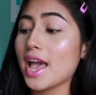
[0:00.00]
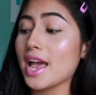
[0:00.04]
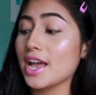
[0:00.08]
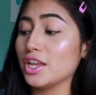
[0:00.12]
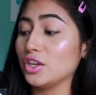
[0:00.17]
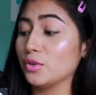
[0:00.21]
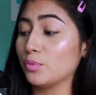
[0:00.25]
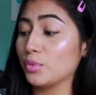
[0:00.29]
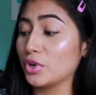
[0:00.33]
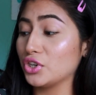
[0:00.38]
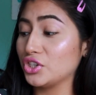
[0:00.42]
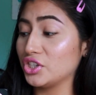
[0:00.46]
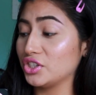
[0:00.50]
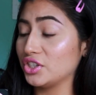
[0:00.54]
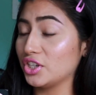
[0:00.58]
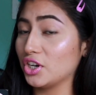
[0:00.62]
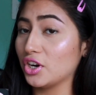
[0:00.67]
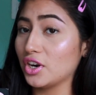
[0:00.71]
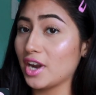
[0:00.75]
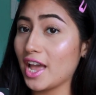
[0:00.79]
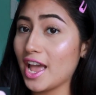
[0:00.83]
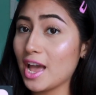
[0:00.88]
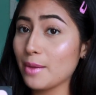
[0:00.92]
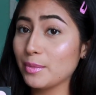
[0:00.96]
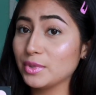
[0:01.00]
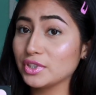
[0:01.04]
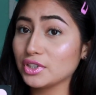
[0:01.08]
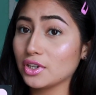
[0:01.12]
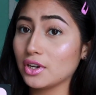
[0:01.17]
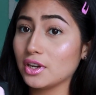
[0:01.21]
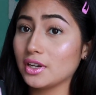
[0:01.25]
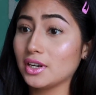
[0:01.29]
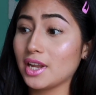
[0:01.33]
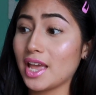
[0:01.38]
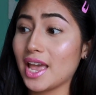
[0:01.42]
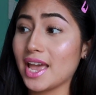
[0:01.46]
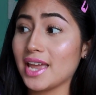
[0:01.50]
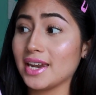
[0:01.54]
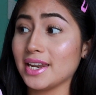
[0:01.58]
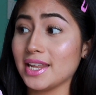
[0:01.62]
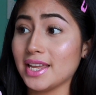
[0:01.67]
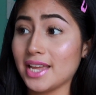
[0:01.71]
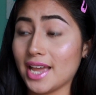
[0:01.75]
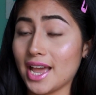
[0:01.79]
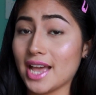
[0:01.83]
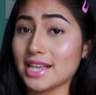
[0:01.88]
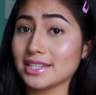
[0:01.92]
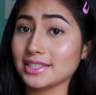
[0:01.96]
And you purchase it on Amazon and
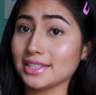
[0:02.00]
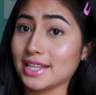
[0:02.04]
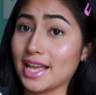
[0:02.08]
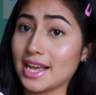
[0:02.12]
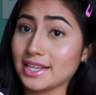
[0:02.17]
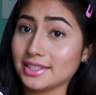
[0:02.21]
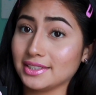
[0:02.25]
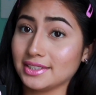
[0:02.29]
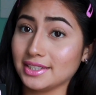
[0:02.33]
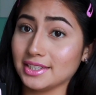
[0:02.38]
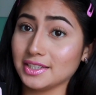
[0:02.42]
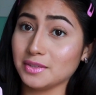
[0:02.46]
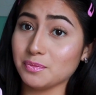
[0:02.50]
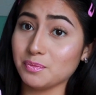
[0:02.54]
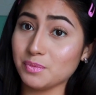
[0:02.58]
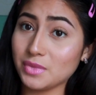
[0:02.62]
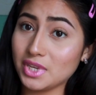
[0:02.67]
it has lasted